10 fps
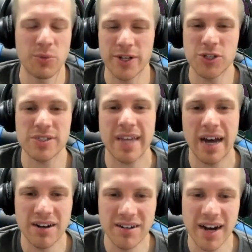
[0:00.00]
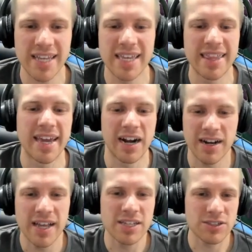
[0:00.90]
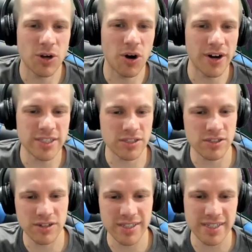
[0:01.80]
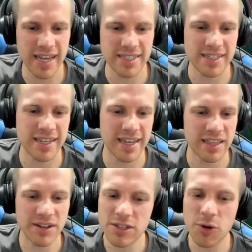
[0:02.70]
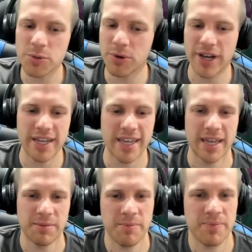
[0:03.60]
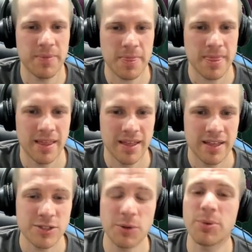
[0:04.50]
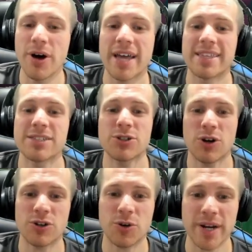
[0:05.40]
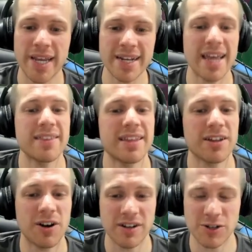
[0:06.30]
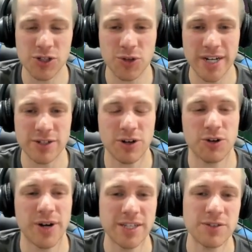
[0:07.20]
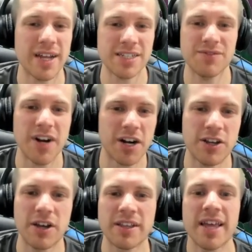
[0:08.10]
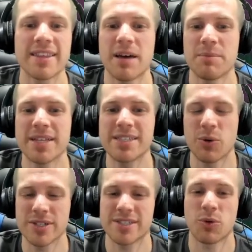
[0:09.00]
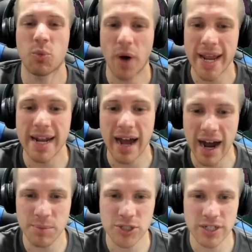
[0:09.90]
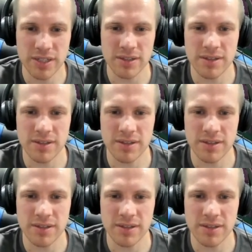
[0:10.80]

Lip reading: We just got lucky there. So let's guess again. Let's go with play again. So play, this turned green, and then our screen turned green. So that is very good. That means it was the right option.